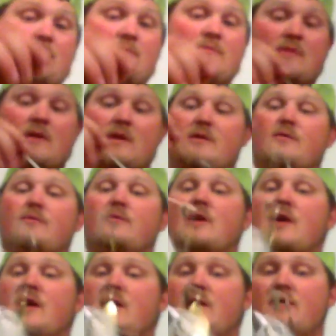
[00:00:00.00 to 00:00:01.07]
They don't
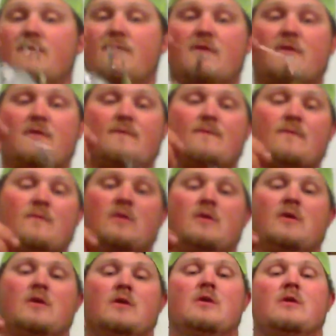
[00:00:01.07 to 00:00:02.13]
lay over.
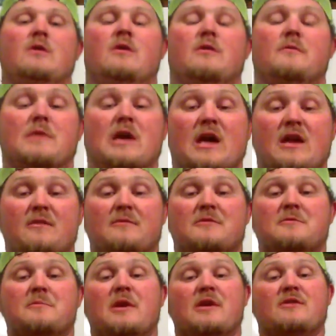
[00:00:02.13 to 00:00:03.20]
I had him
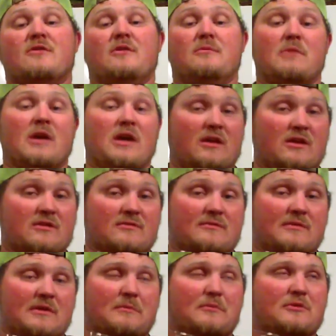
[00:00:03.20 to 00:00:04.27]
specially make this
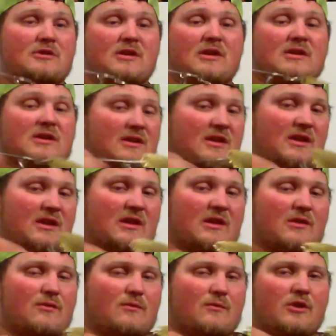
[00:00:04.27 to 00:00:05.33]
number 6. I think they
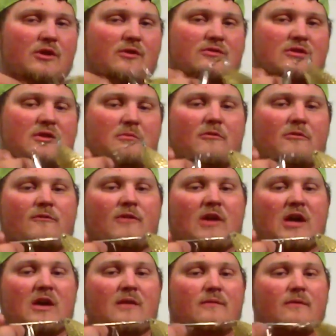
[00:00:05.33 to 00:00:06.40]
normally use number 5
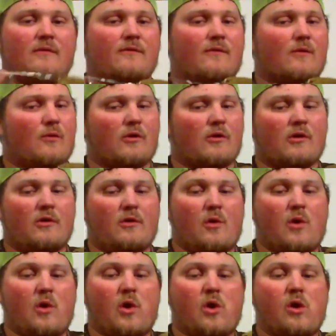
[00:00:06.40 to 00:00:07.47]
or 4
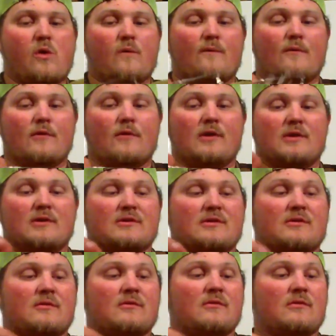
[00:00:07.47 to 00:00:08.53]
for this
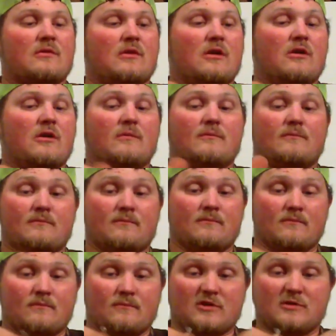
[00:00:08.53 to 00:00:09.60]

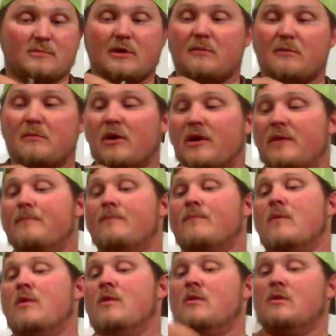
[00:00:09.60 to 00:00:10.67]
spinnerbait.
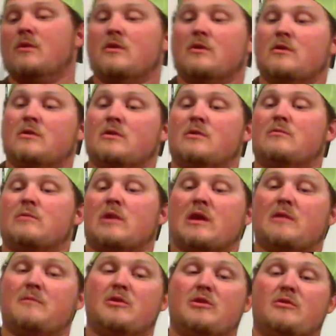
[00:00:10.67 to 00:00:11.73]
I had
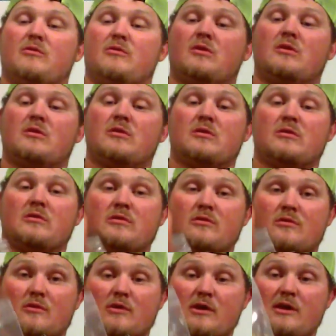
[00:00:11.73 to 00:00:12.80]
him do
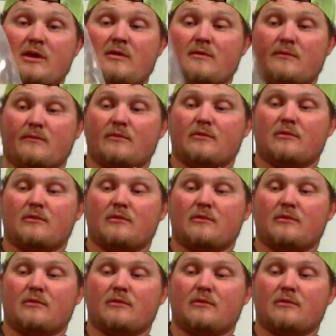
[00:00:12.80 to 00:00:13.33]
3 with the